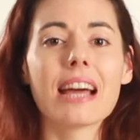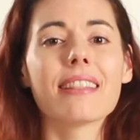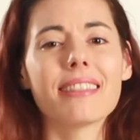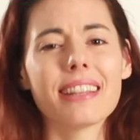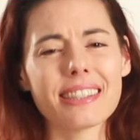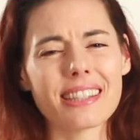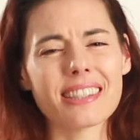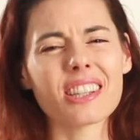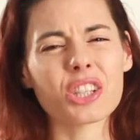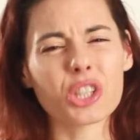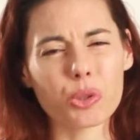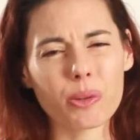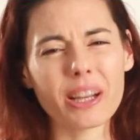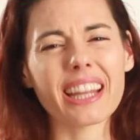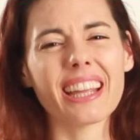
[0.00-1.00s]
This is a
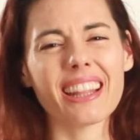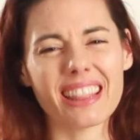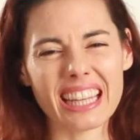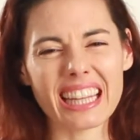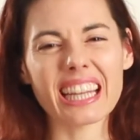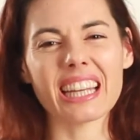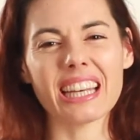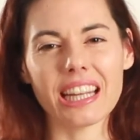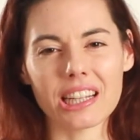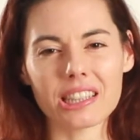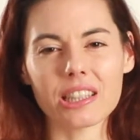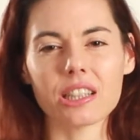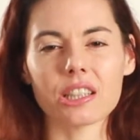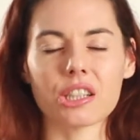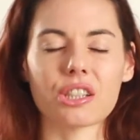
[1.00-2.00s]
tricky thing in
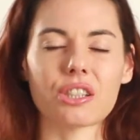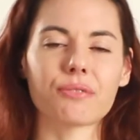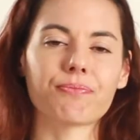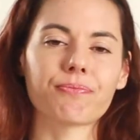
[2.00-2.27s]
English.